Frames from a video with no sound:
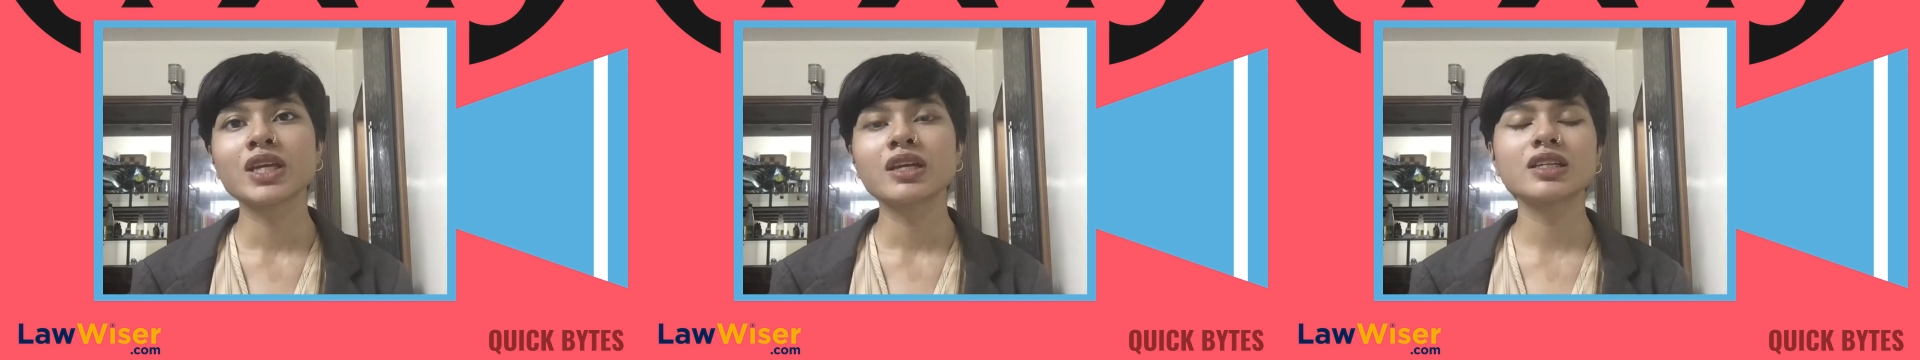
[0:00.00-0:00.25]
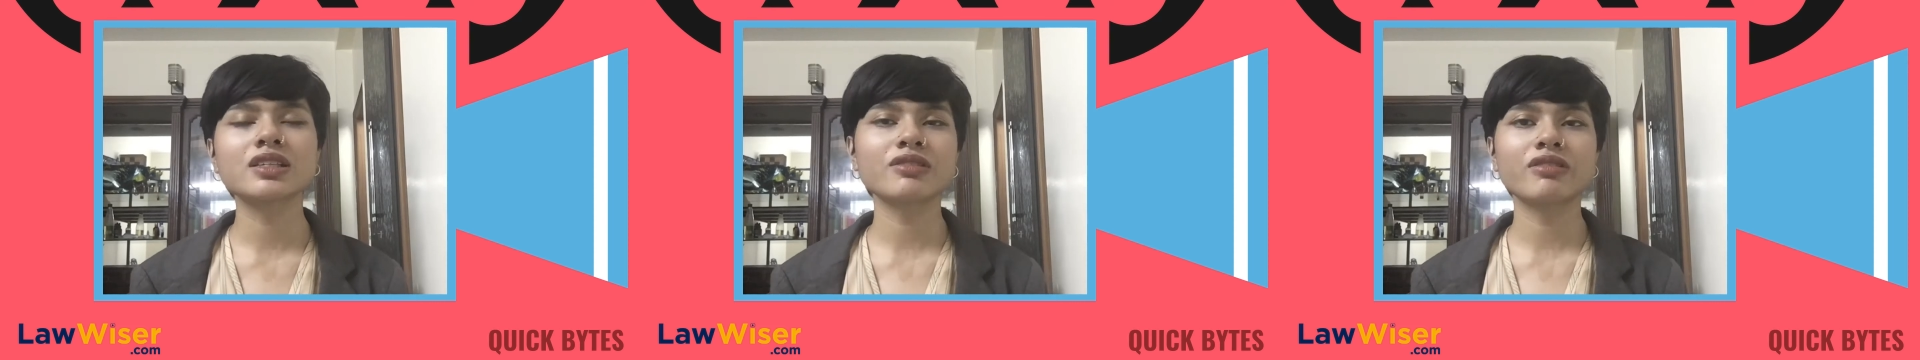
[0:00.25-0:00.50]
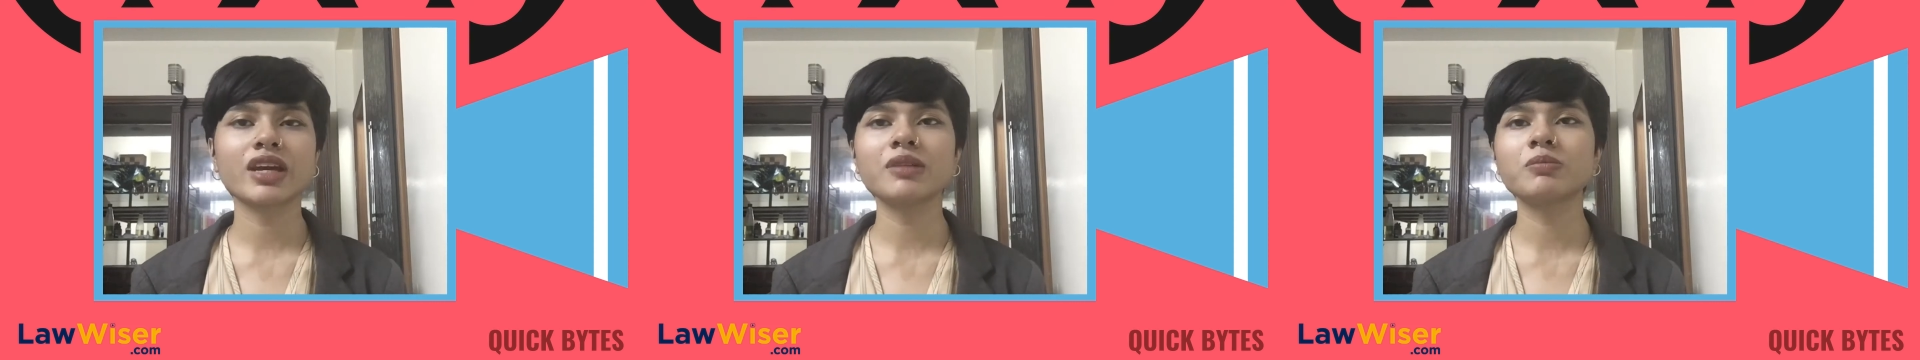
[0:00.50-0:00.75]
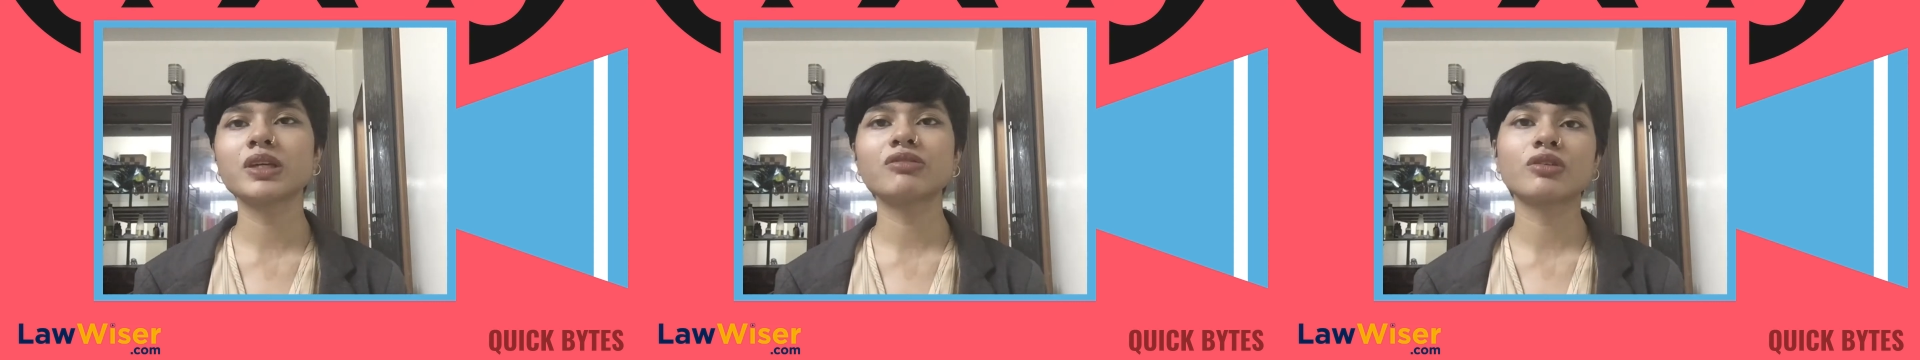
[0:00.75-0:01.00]
Here's a very
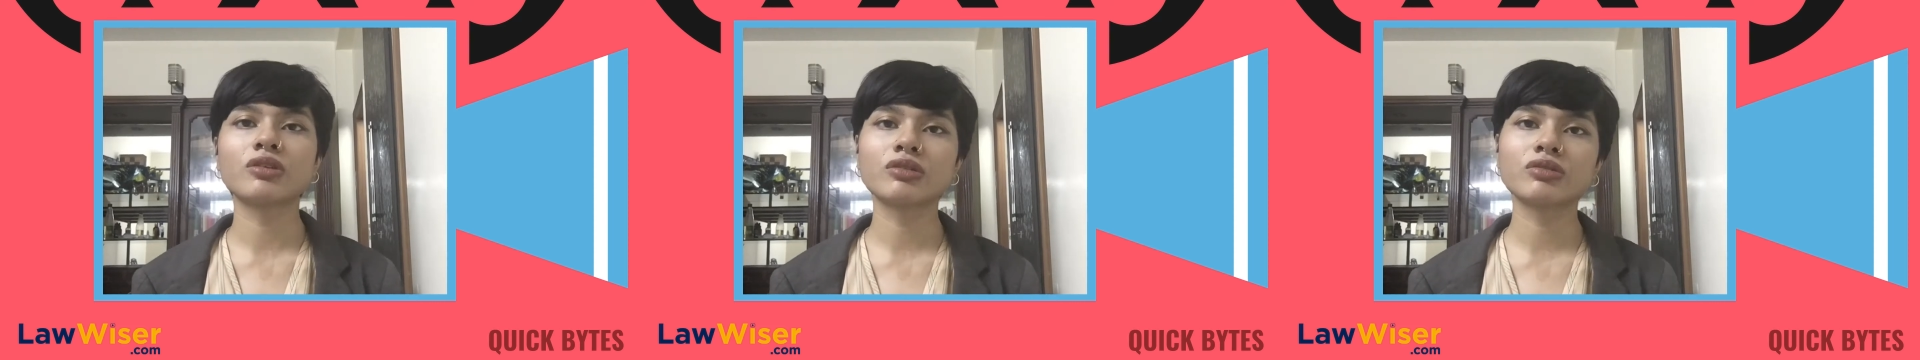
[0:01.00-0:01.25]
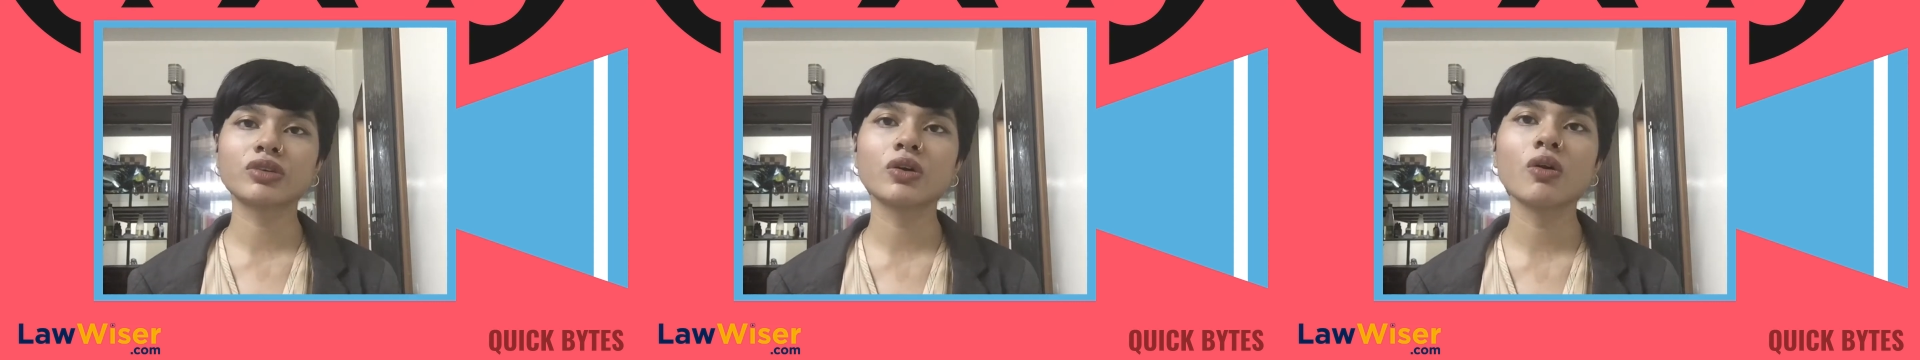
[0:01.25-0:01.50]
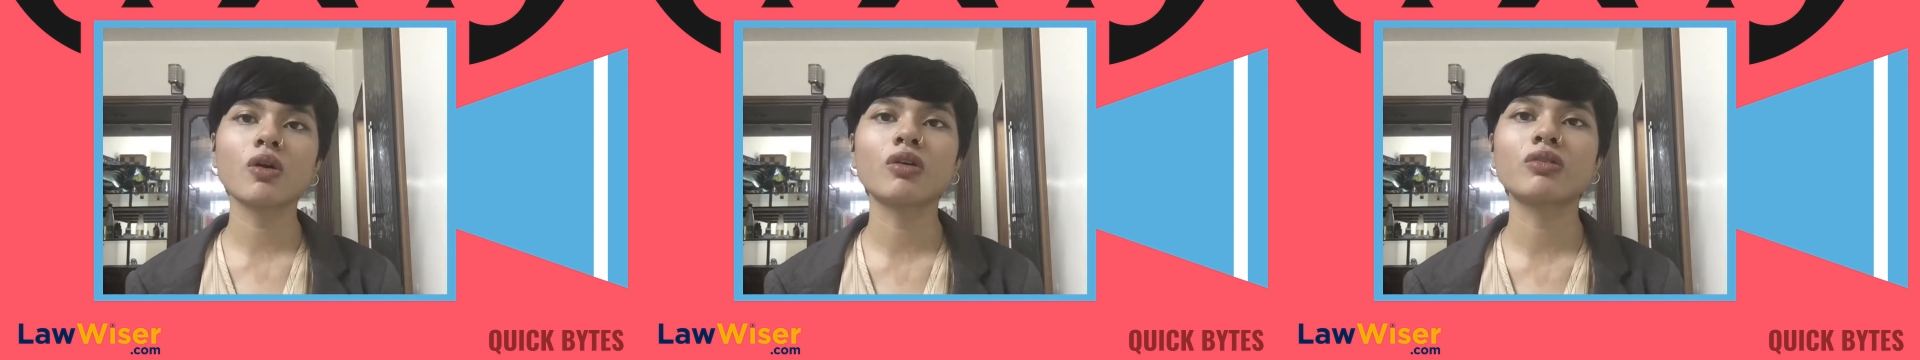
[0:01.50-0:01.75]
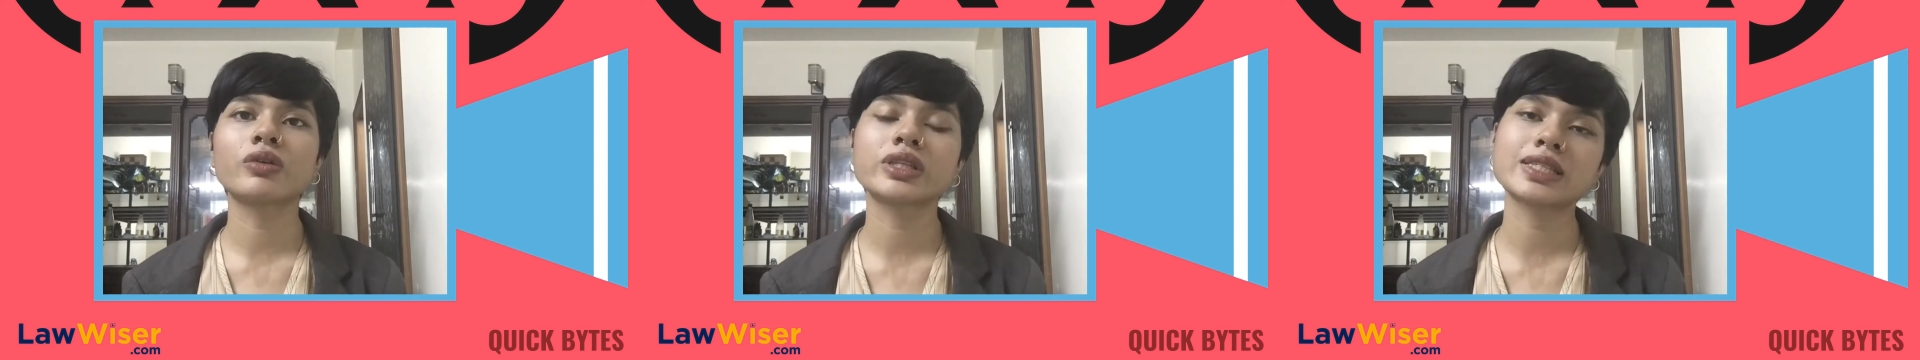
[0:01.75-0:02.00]
brief overview
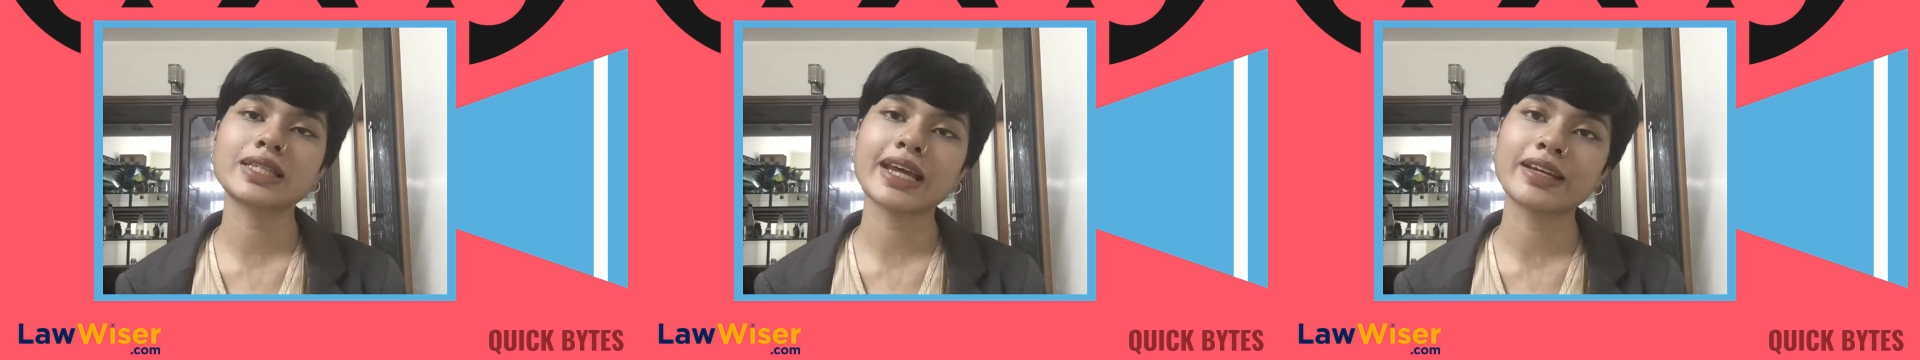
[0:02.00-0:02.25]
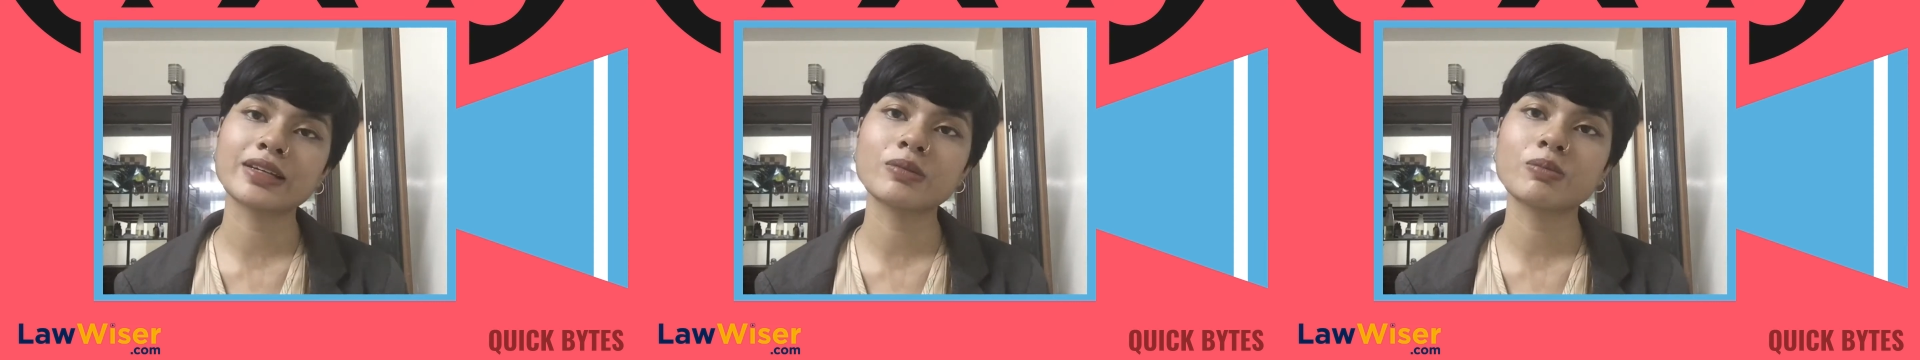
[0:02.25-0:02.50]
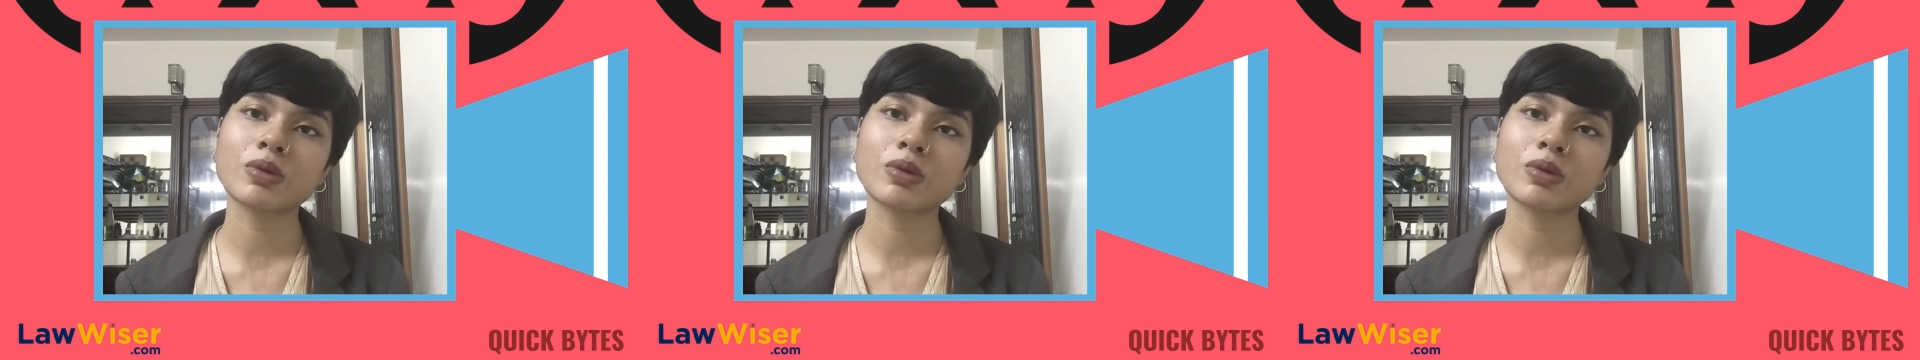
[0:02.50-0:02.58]
of what the standard